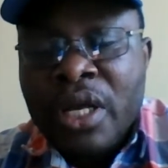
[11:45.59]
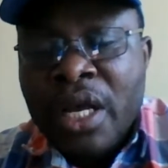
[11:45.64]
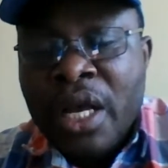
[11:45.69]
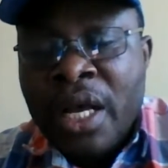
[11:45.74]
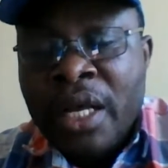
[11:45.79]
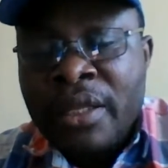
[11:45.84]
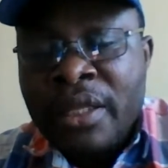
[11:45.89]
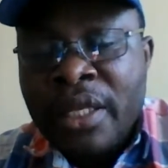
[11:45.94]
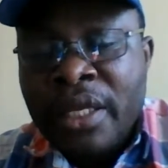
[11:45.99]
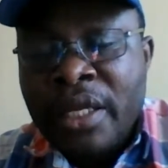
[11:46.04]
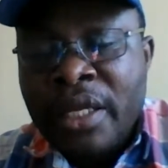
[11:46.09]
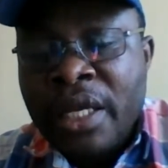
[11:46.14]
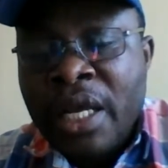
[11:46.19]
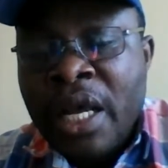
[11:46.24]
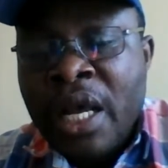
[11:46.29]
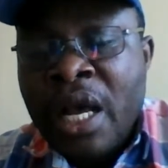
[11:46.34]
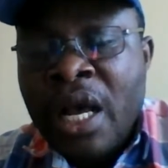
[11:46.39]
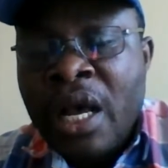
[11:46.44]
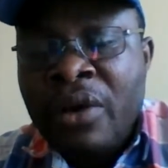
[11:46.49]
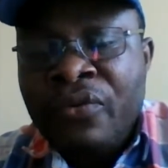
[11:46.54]
I think I
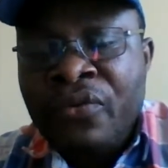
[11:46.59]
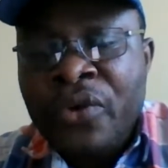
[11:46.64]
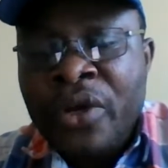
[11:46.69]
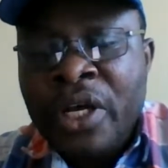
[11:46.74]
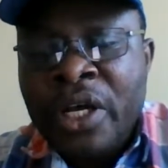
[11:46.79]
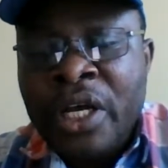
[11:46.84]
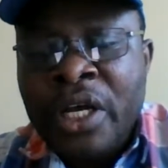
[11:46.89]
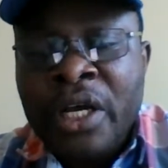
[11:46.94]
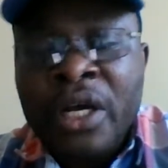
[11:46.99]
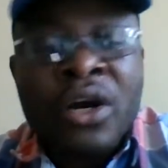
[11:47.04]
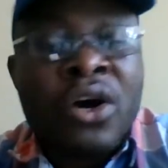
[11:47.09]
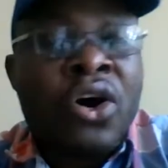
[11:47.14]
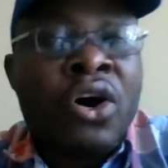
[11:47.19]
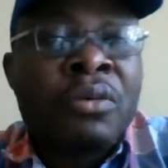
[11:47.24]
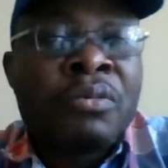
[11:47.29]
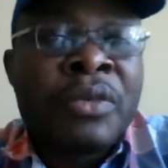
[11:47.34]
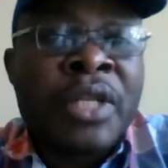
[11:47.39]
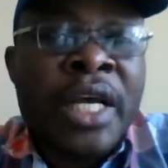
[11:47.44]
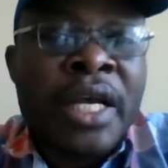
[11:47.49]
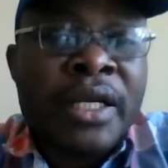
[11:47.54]
have
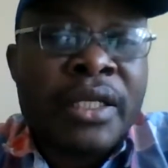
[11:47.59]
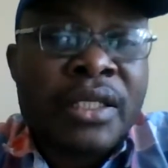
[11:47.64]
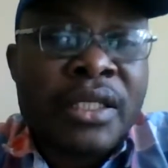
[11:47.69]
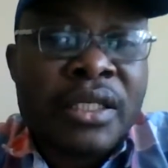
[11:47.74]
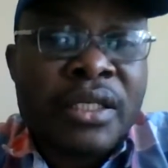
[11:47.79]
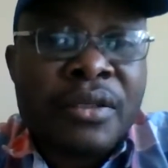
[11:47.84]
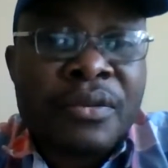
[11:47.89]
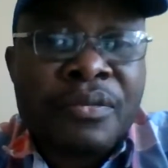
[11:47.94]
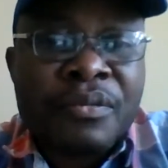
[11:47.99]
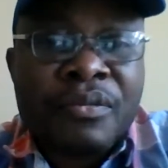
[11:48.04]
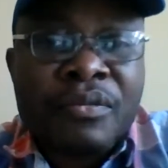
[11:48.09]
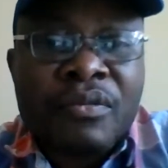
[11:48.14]
updates